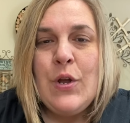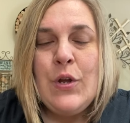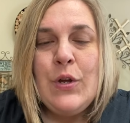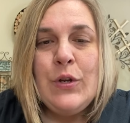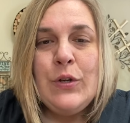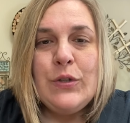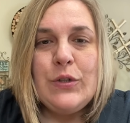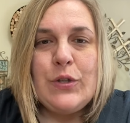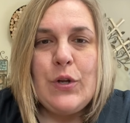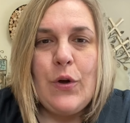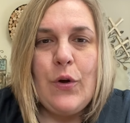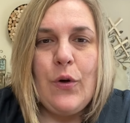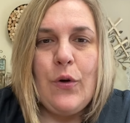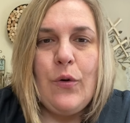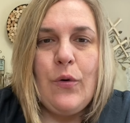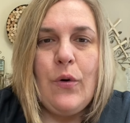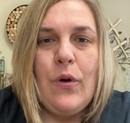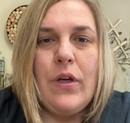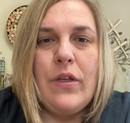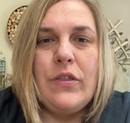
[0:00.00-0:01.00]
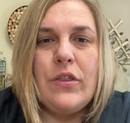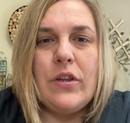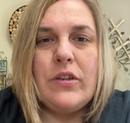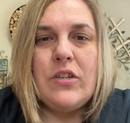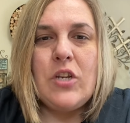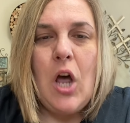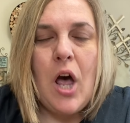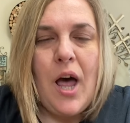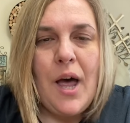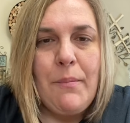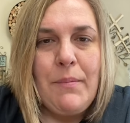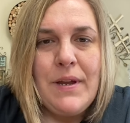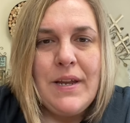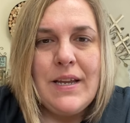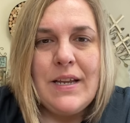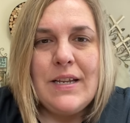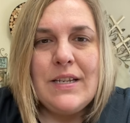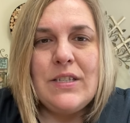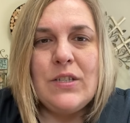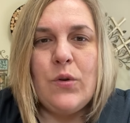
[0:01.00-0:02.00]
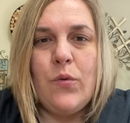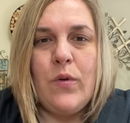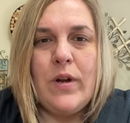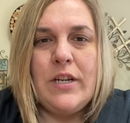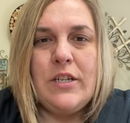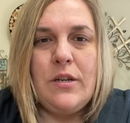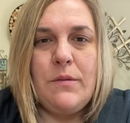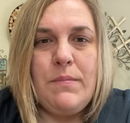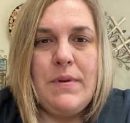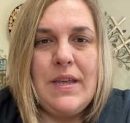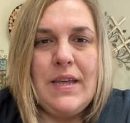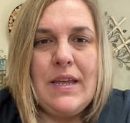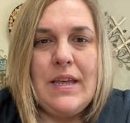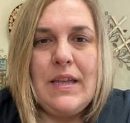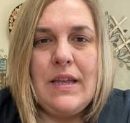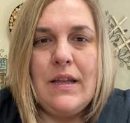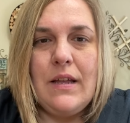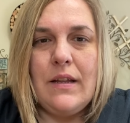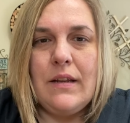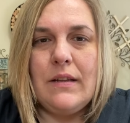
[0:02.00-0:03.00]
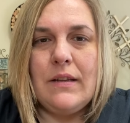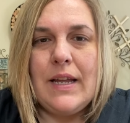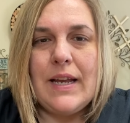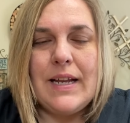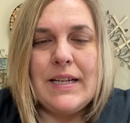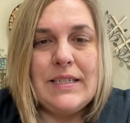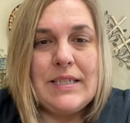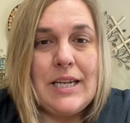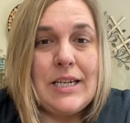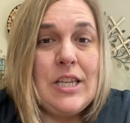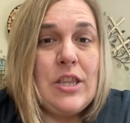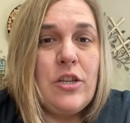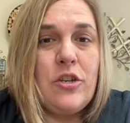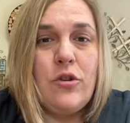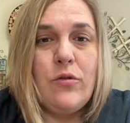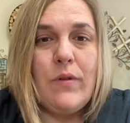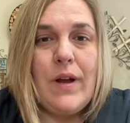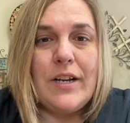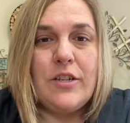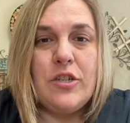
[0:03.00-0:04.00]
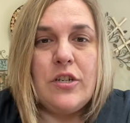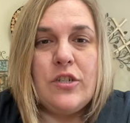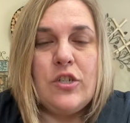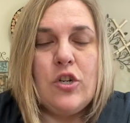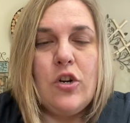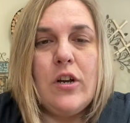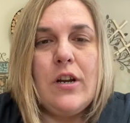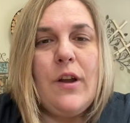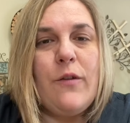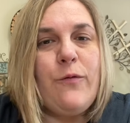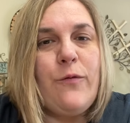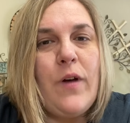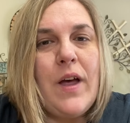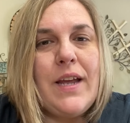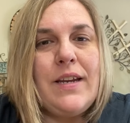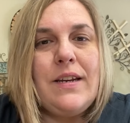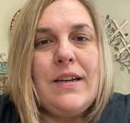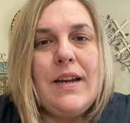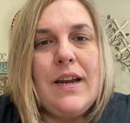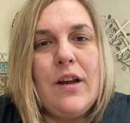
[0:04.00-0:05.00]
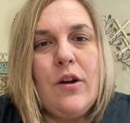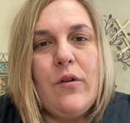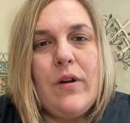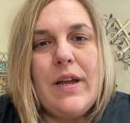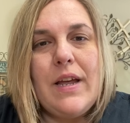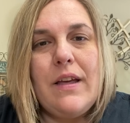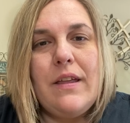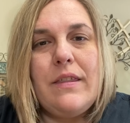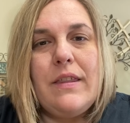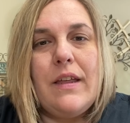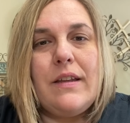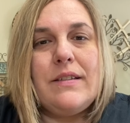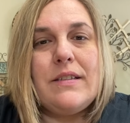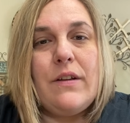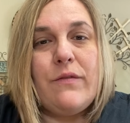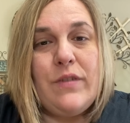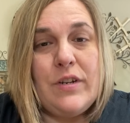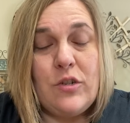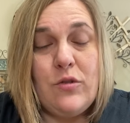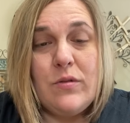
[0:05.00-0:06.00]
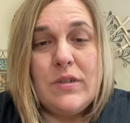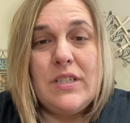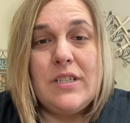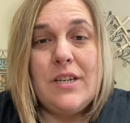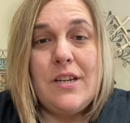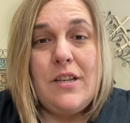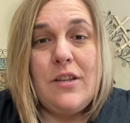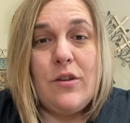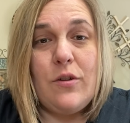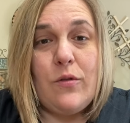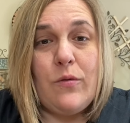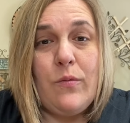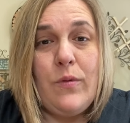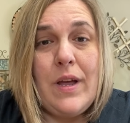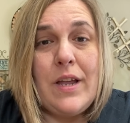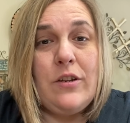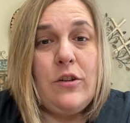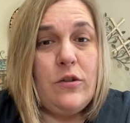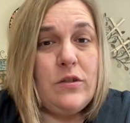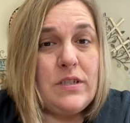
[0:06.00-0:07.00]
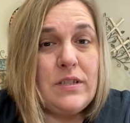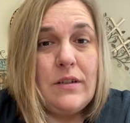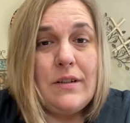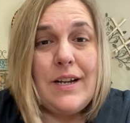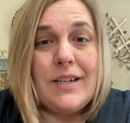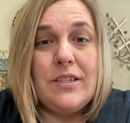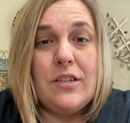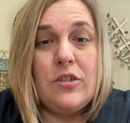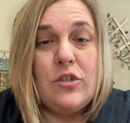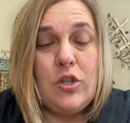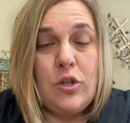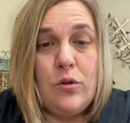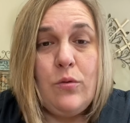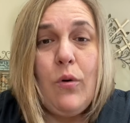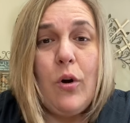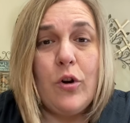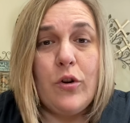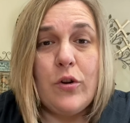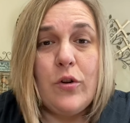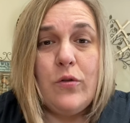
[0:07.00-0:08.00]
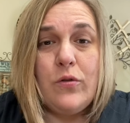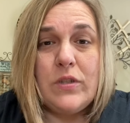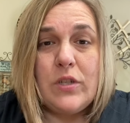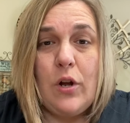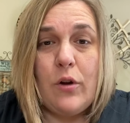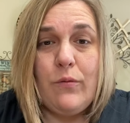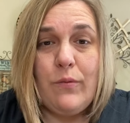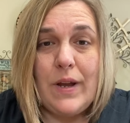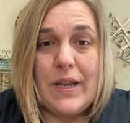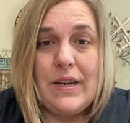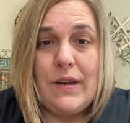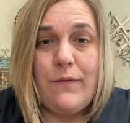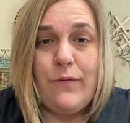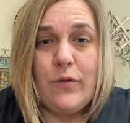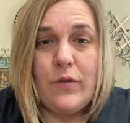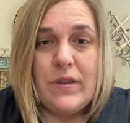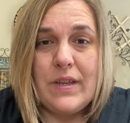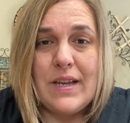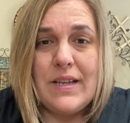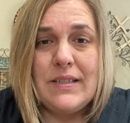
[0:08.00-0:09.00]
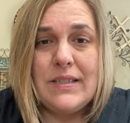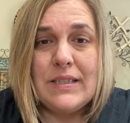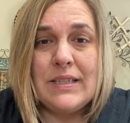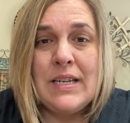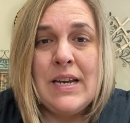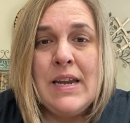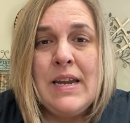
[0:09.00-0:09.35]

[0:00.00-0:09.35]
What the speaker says: So the topic is going to be, like I said in the directions, you're going to find an area that's of interest to you, and you selected 2 articles already for this.